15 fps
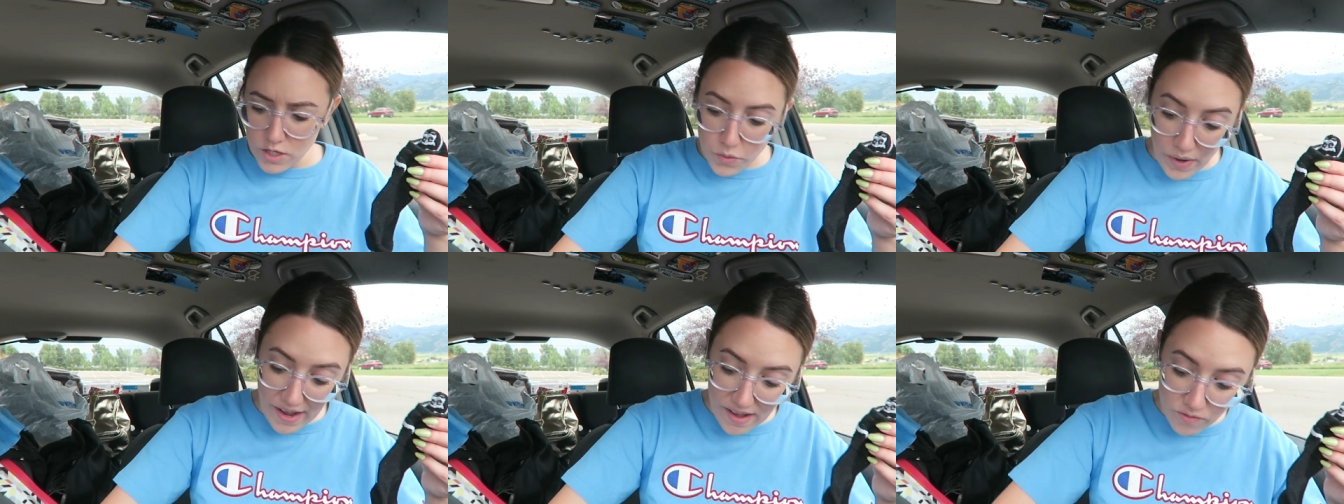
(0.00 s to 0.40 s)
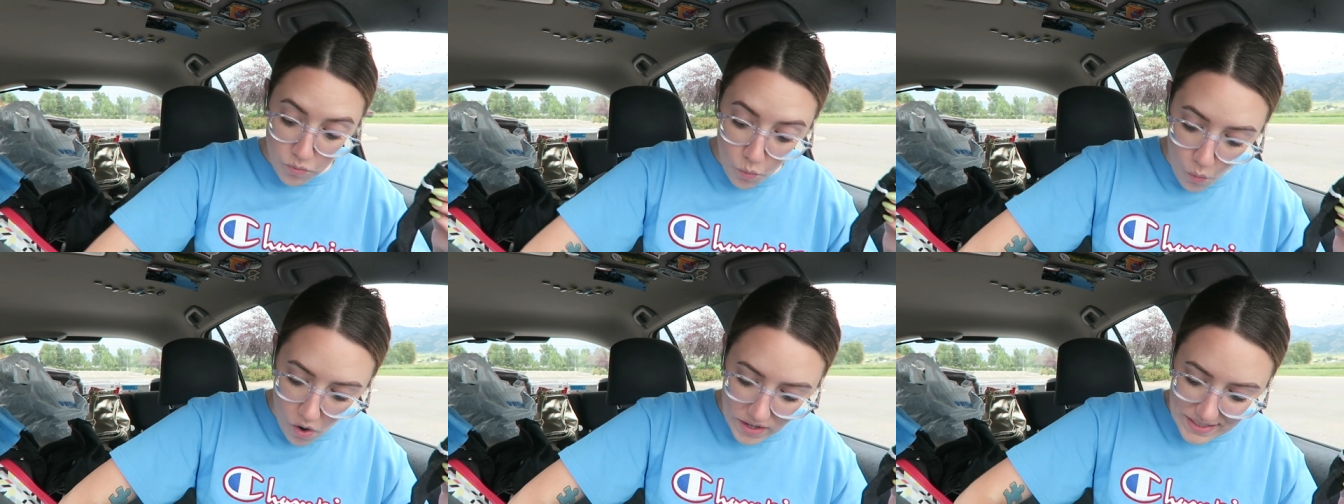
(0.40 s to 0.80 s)
Do I
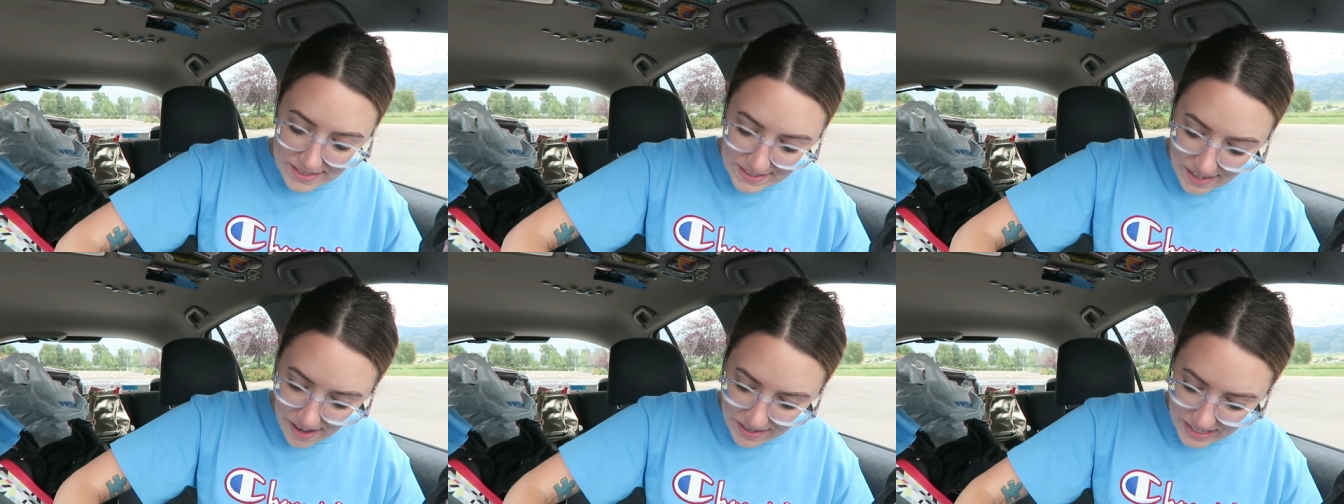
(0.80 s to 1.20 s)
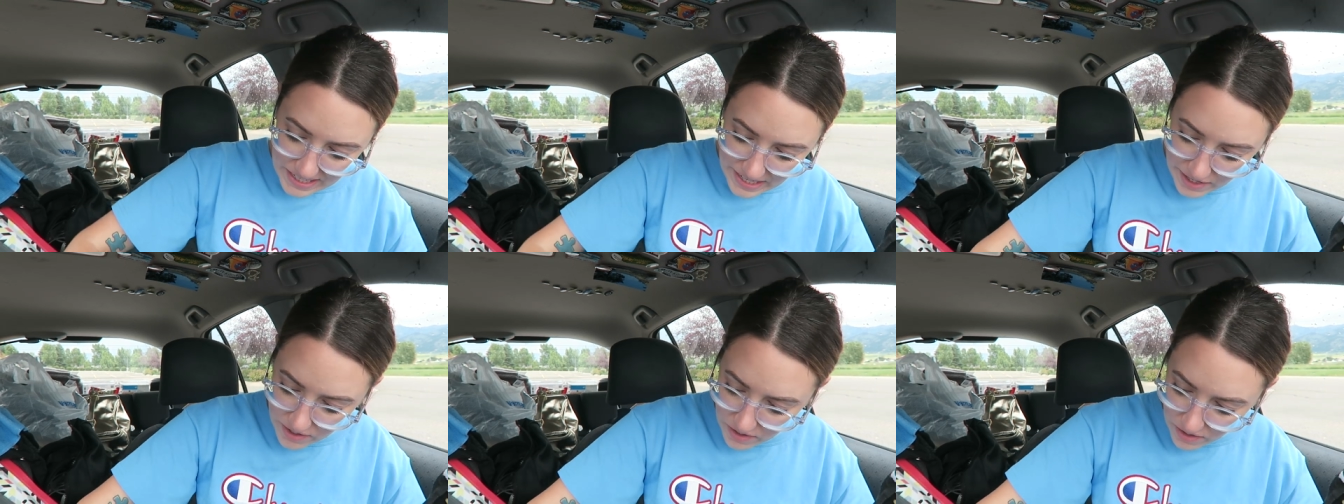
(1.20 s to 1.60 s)
have one sock
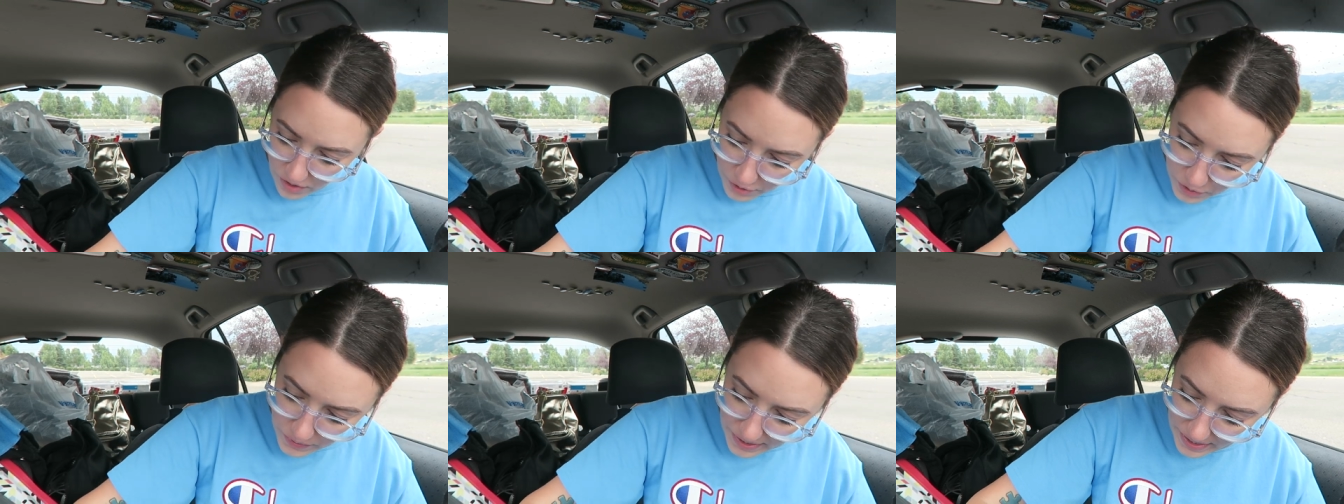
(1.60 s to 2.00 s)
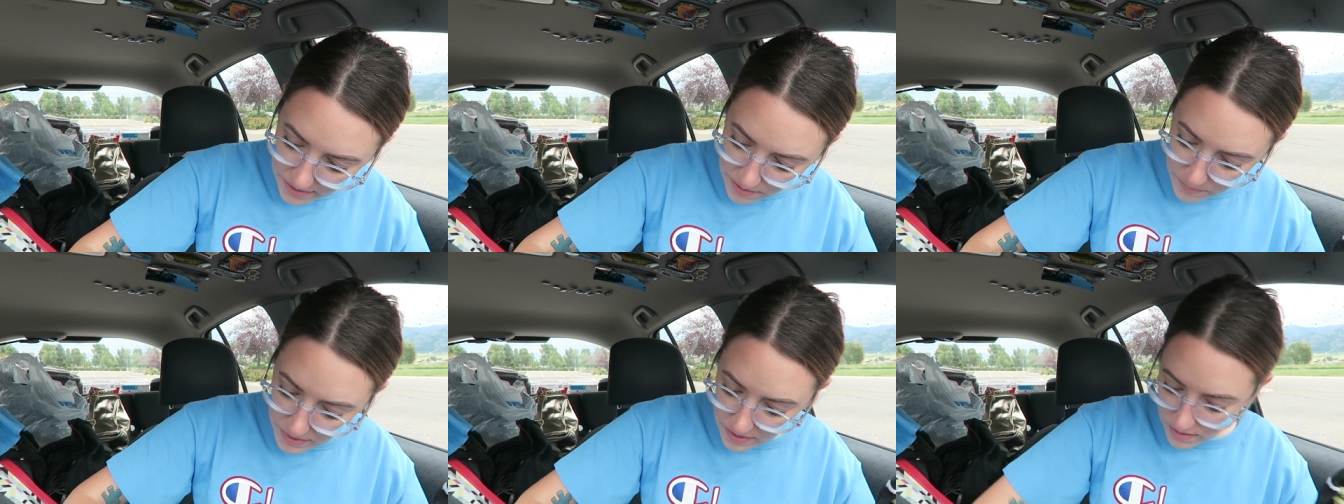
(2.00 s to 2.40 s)
in here? Are you
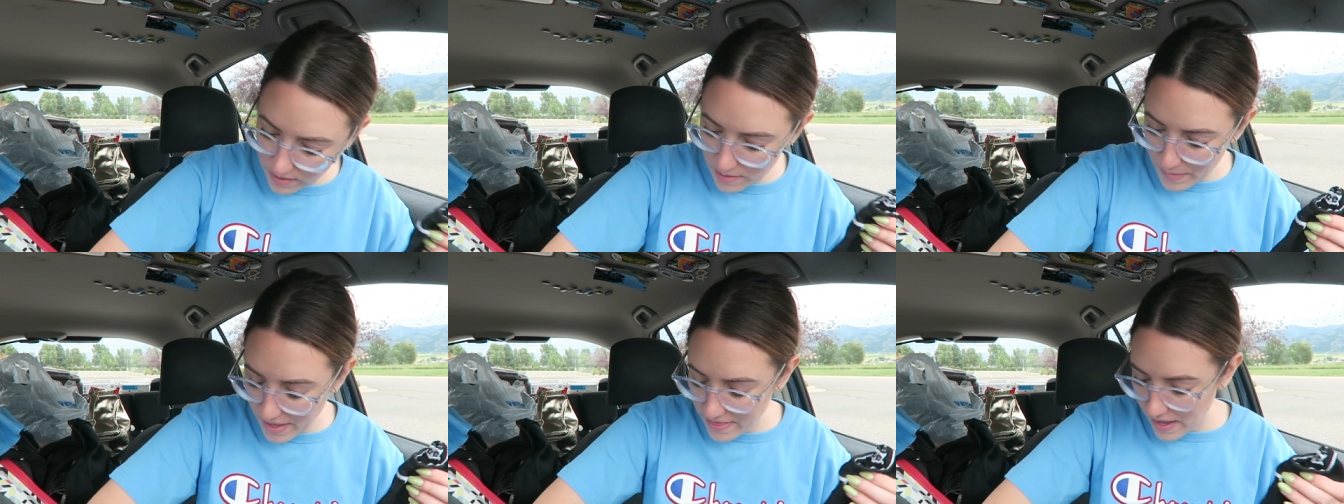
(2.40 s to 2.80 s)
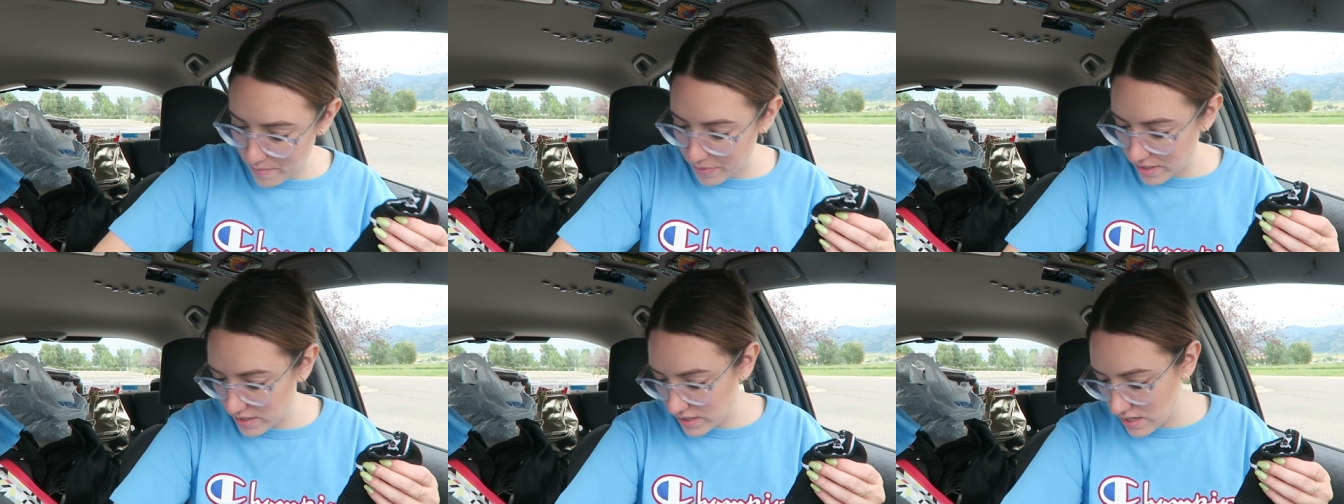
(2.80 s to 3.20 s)
kidding me? Am I that
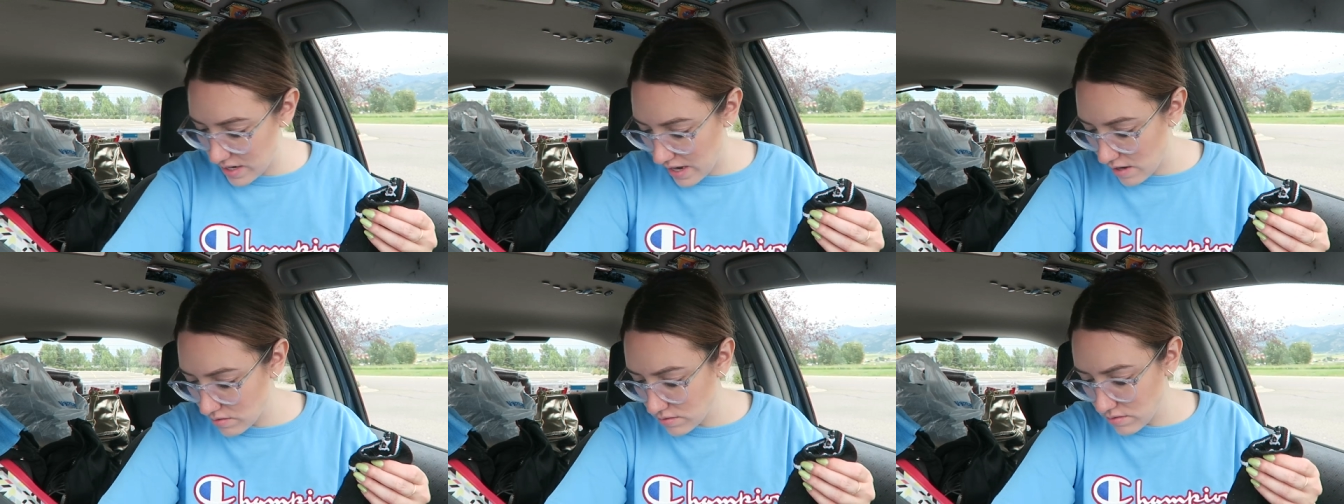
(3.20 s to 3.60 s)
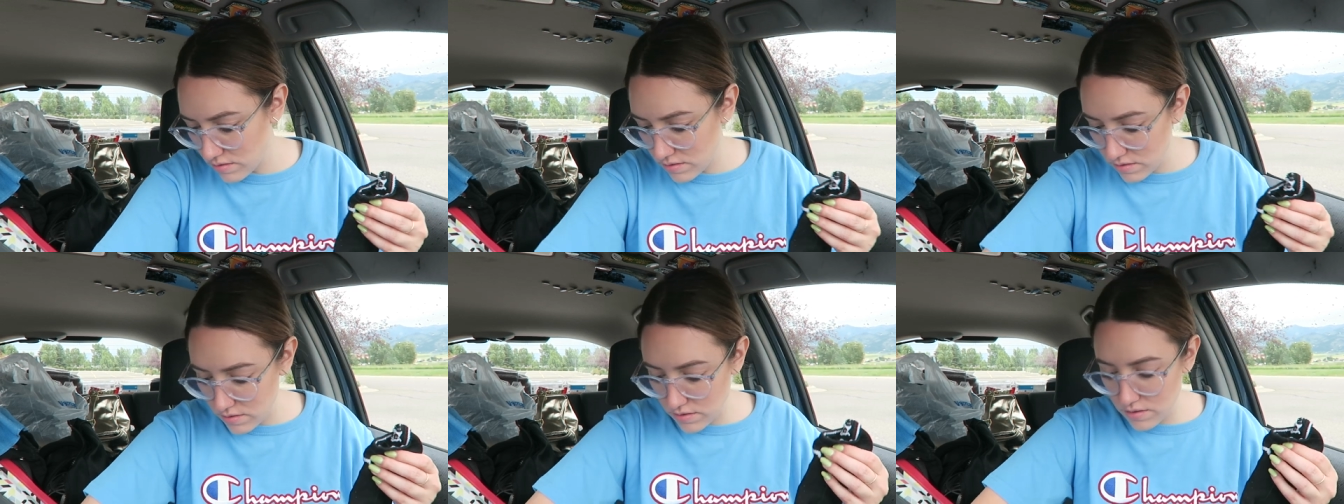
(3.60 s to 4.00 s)
person now?
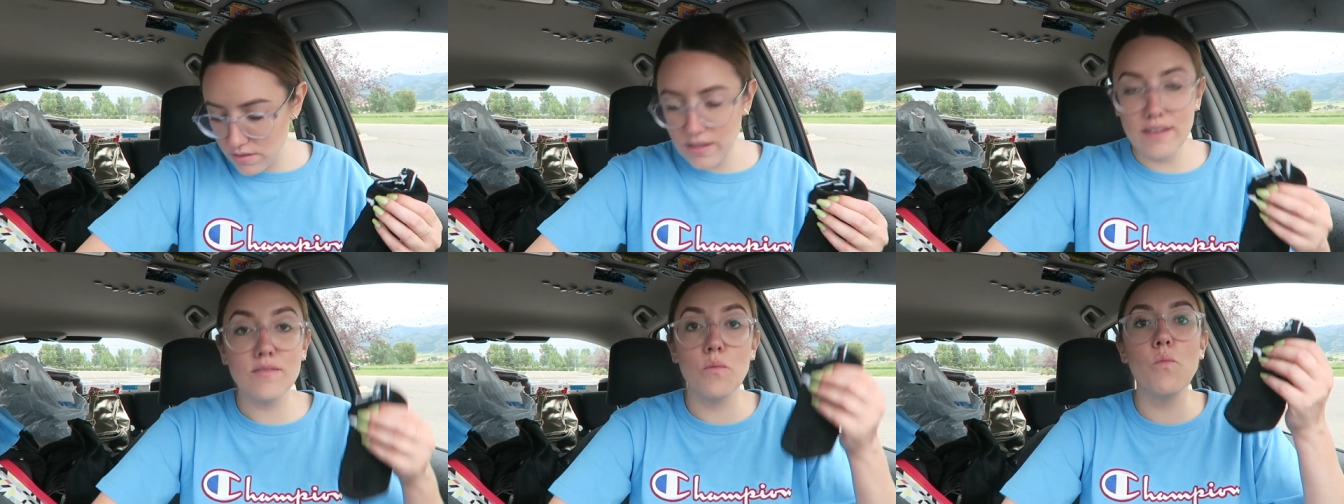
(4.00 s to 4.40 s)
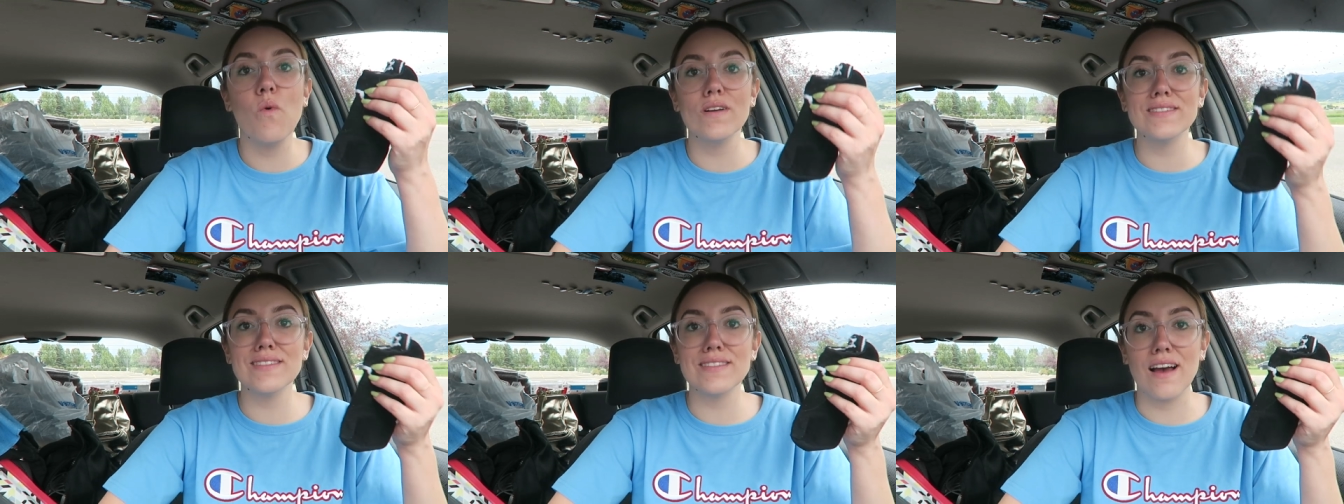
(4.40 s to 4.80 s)
I have
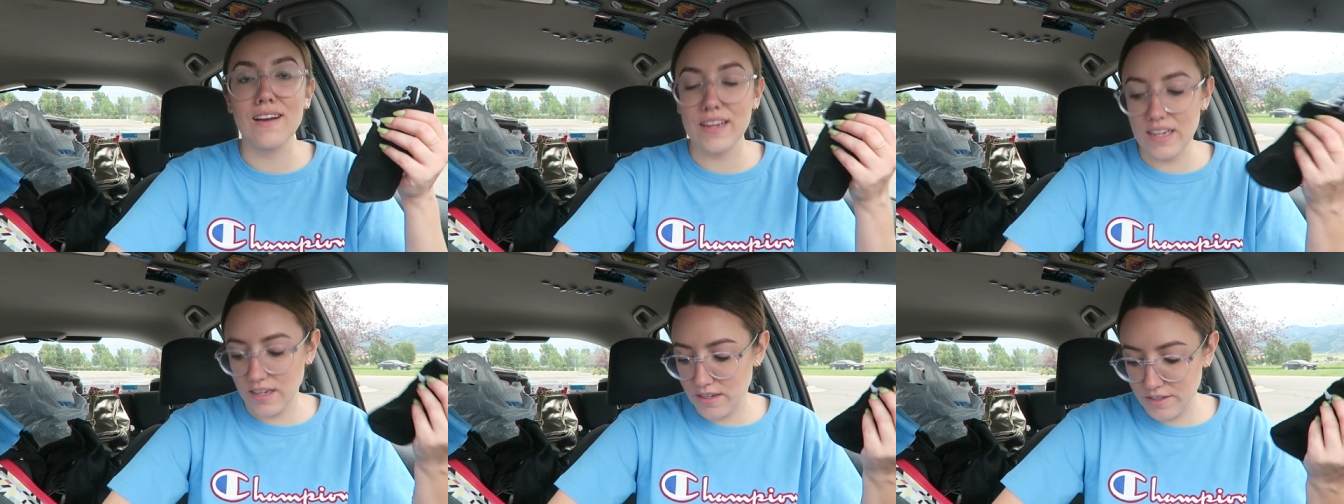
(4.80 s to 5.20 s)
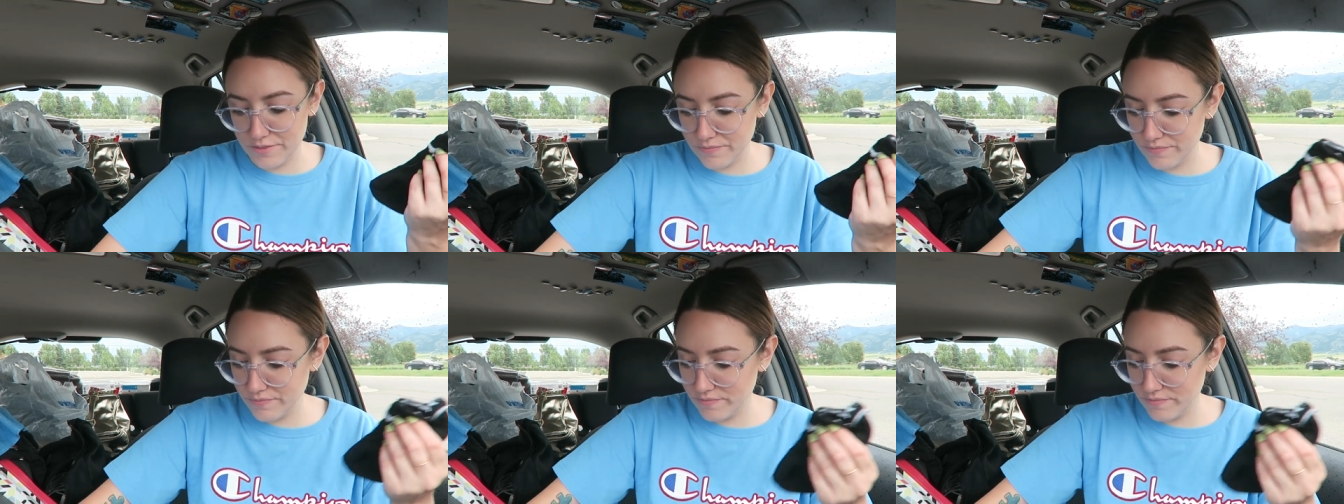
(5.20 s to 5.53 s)
one sock in here.